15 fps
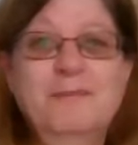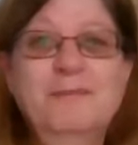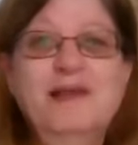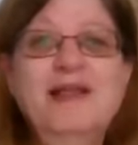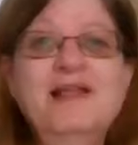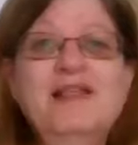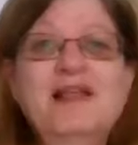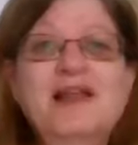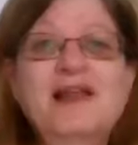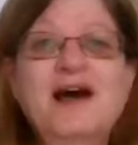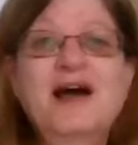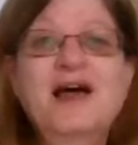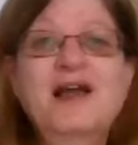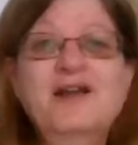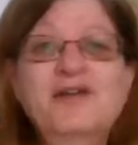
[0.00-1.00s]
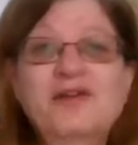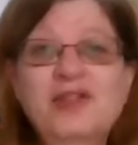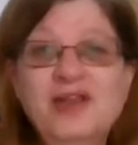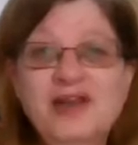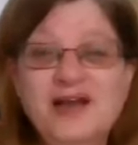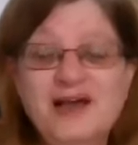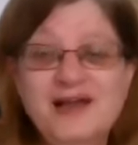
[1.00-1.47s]
Be the lion or
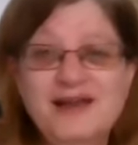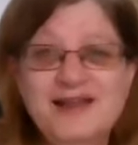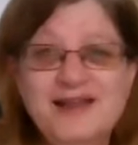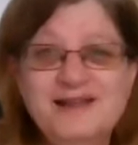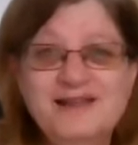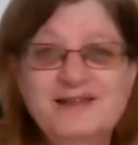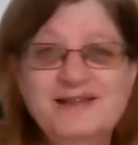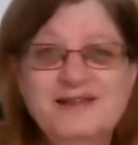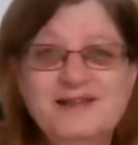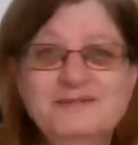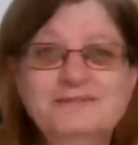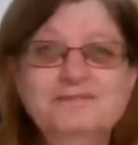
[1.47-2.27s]
the lioness.